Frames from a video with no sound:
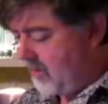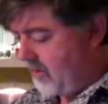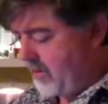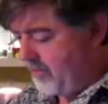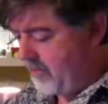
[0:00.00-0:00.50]

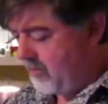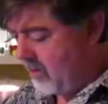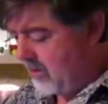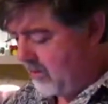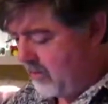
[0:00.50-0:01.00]
All right,
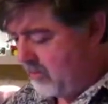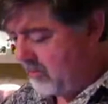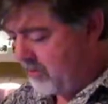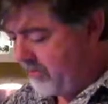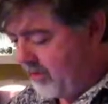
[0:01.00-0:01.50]
uh,
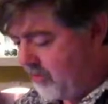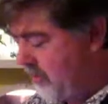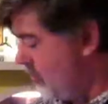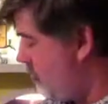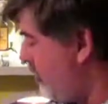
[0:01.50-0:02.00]
we're going to be
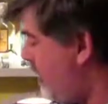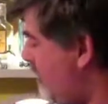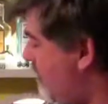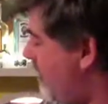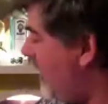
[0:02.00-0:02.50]
doing a drink
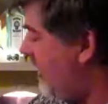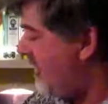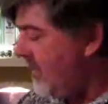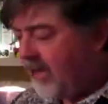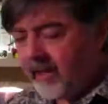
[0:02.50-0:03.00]
of the day
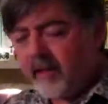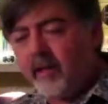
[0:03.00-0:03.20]
today.